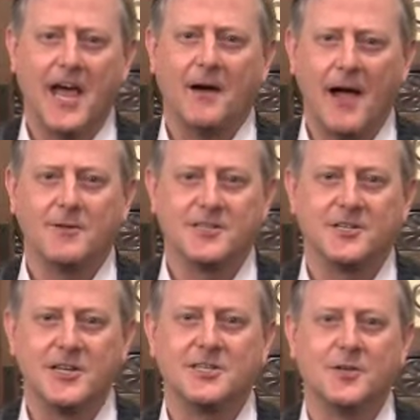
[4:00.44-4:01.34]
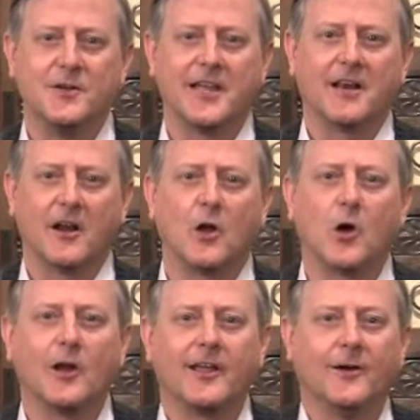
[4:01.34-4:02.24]
I, I would suggest doing that a little
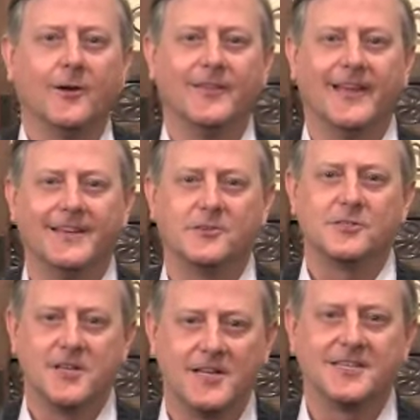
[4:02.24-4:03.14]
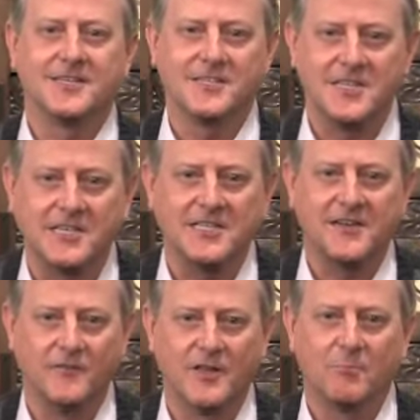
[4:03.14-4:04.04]
earlier than your son's
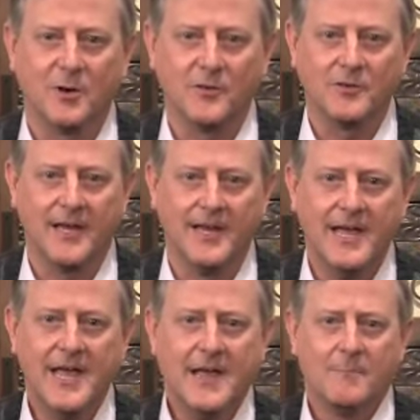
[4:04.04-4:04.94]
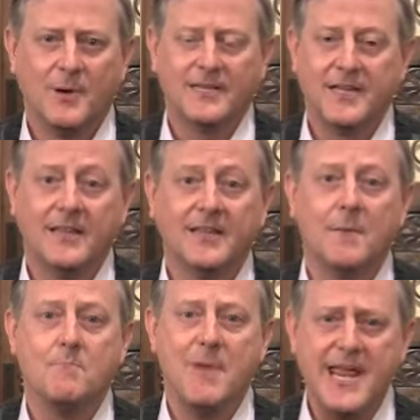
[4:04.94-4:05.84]
65th birthday. But uh, the
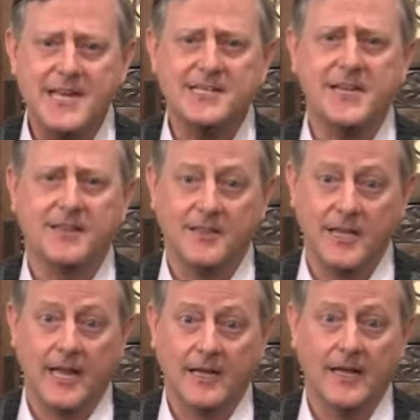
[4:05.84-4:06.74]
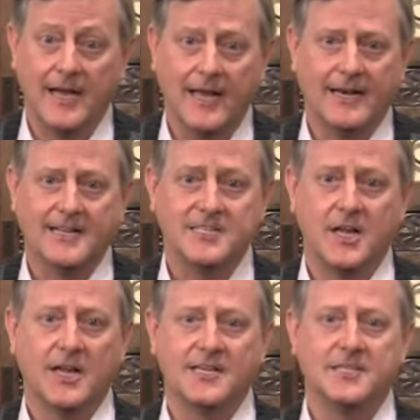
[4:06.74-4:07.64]
amazing thing, and it's
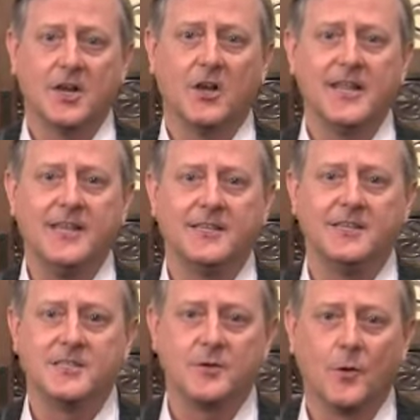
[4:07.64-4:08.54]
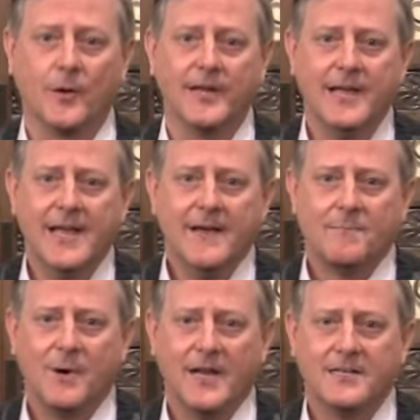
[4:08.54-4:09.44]
a, it's a lengthy story,
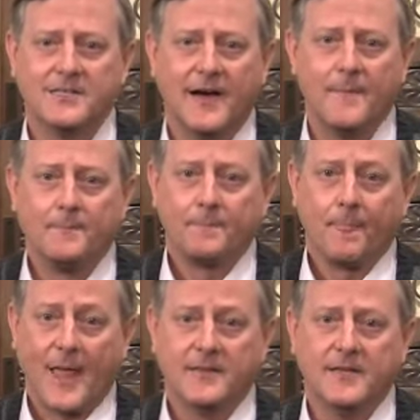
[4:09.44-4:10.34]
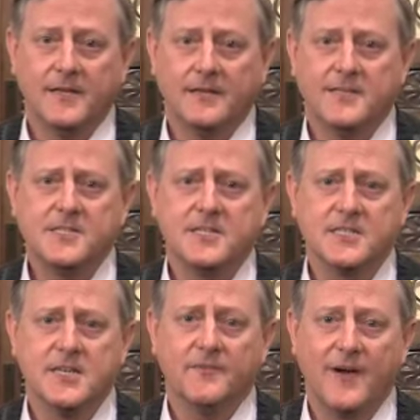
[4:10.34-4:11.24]
but uh, the, this
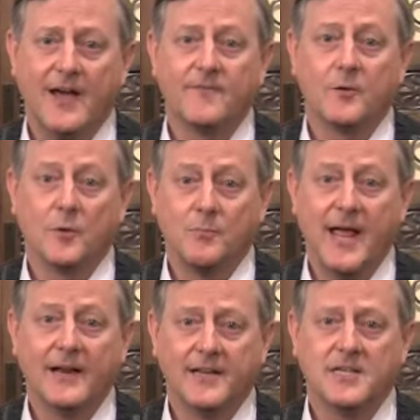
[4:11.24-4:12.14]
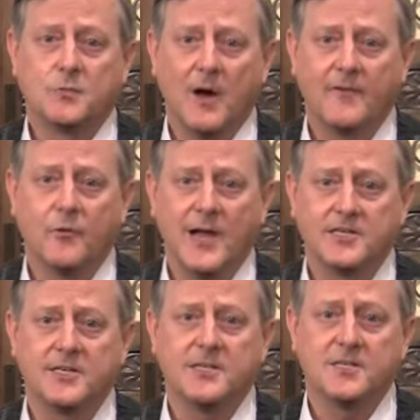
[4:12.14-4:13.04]
65 year old man and his wife were
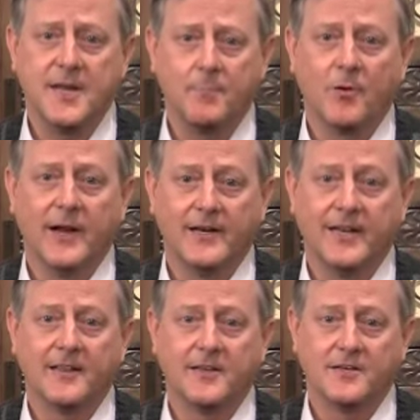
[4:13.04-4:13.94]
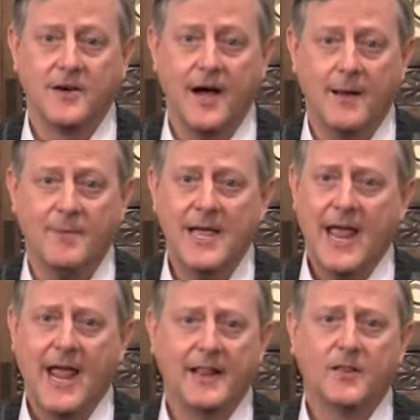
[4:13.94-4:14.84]
actually separated at the time,
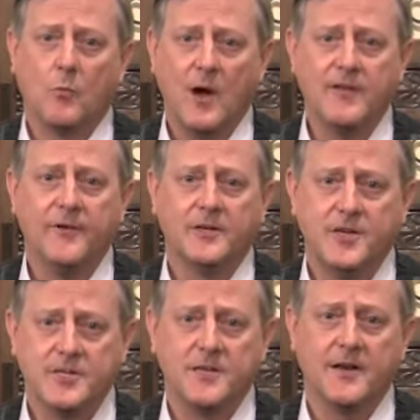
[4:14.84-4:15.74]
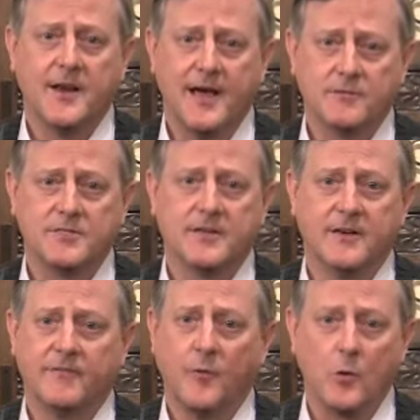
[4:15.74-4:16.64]
and the wife had just announced the
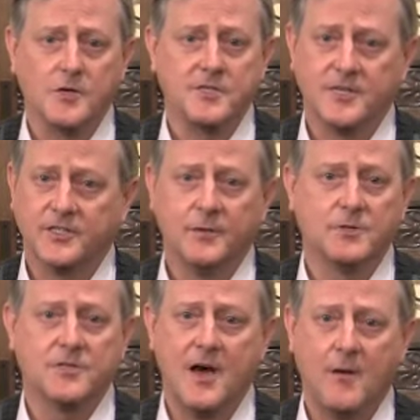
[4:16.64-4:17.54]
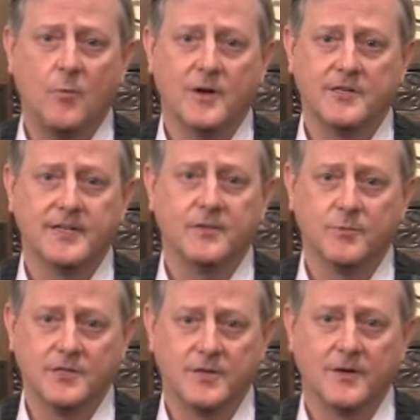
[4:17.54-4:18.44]
divorce. She was not wanting to
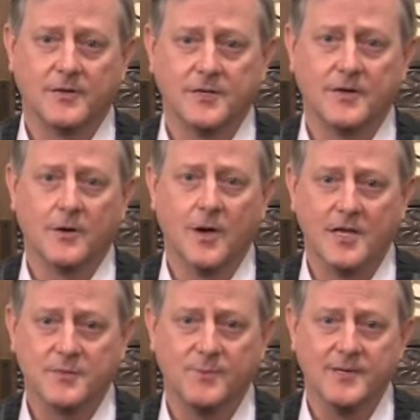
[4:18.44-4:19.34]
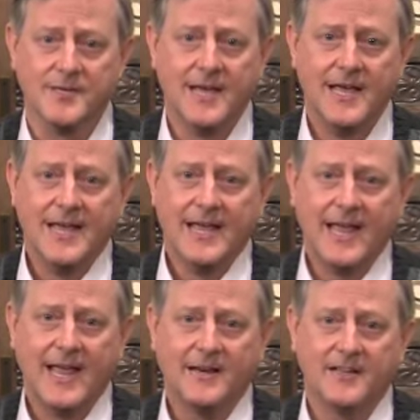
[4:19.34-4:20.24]
return to her husband.
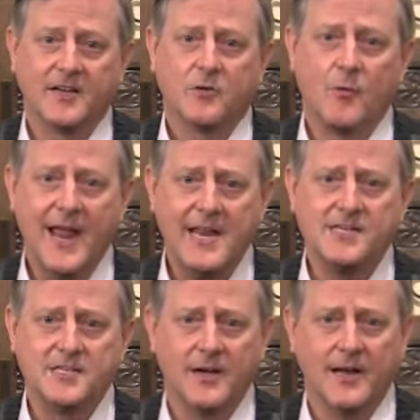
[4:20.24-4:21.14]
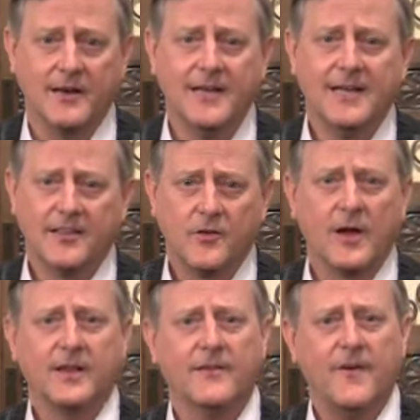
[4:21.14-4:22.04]
And uh, the grandson
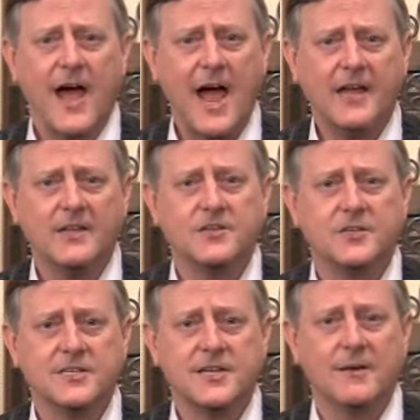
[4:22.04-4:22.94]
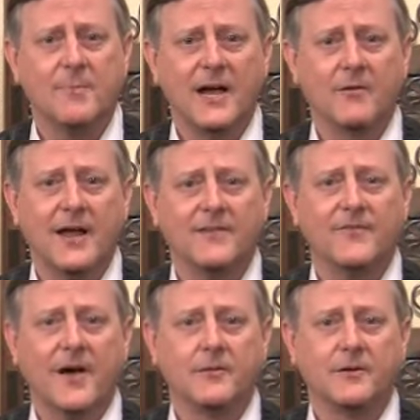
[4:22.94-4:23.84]
thought, if I could just get my
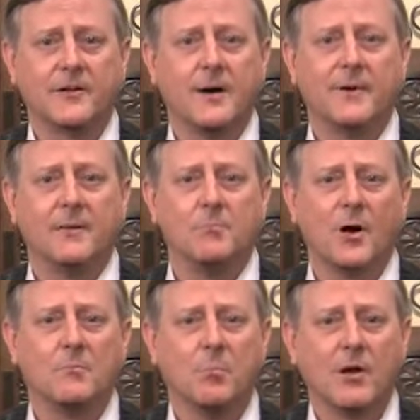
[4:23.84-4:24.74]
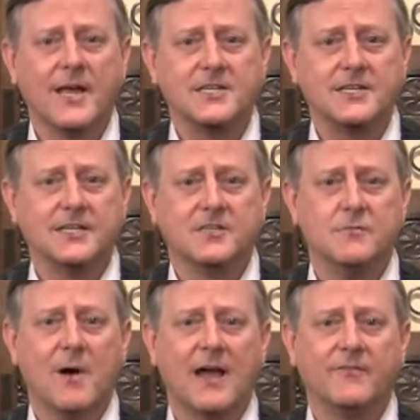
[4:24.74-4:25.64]
grandfather to come and impart blessing to
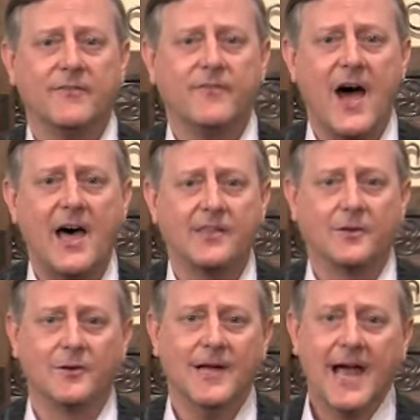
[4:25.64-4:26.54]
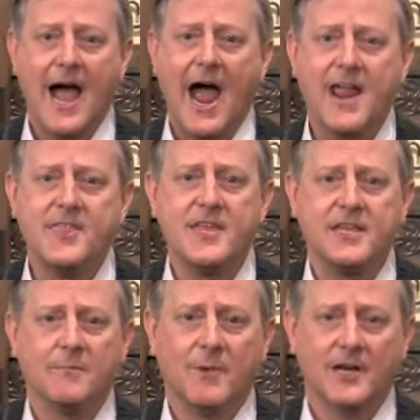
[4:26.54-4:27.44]
my father, I
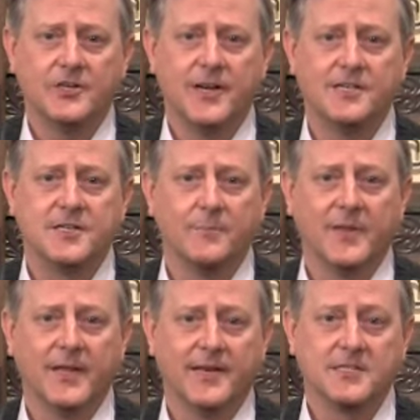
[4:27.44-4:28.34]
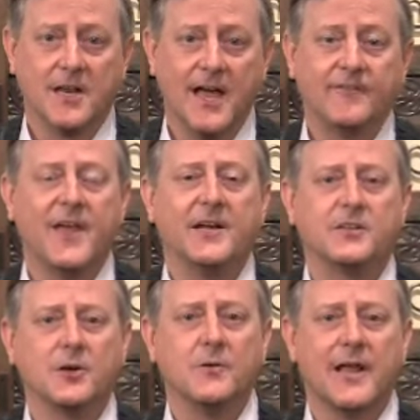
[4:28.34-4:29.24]
think it might change something in his life. That
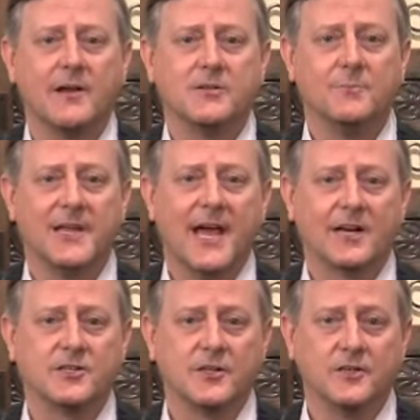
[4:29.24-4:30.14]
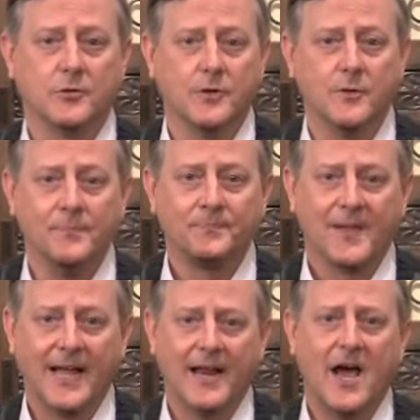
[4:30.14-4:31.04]
turned out to be actually true.
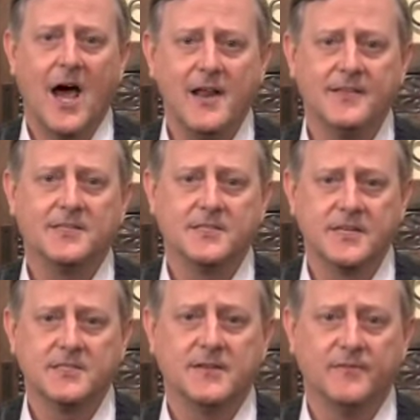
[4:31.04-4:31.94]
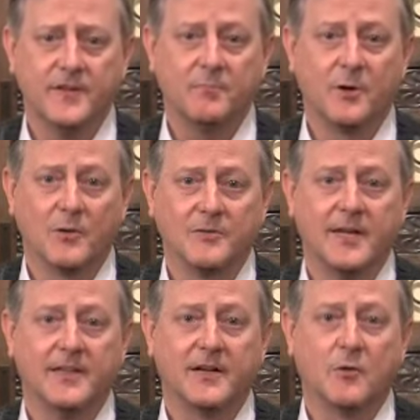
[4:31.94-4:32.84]
And on this 65th
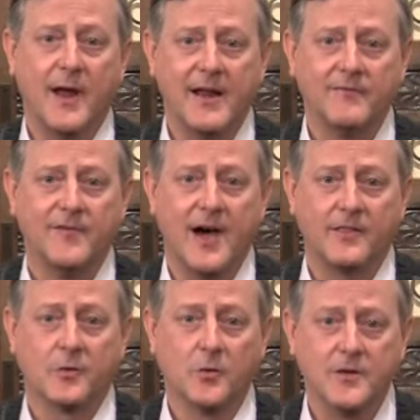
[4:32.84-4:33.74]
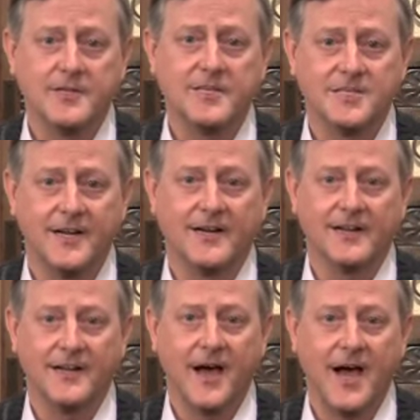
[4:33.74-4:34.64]
birthday, the grandfather looked his son
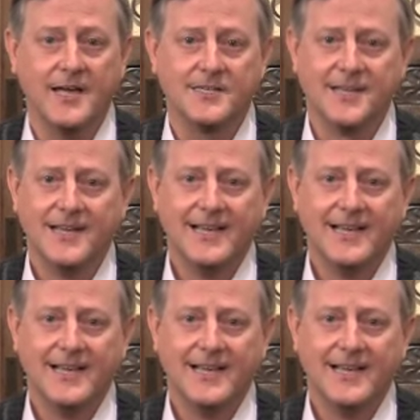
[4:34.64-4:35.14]
in the eyes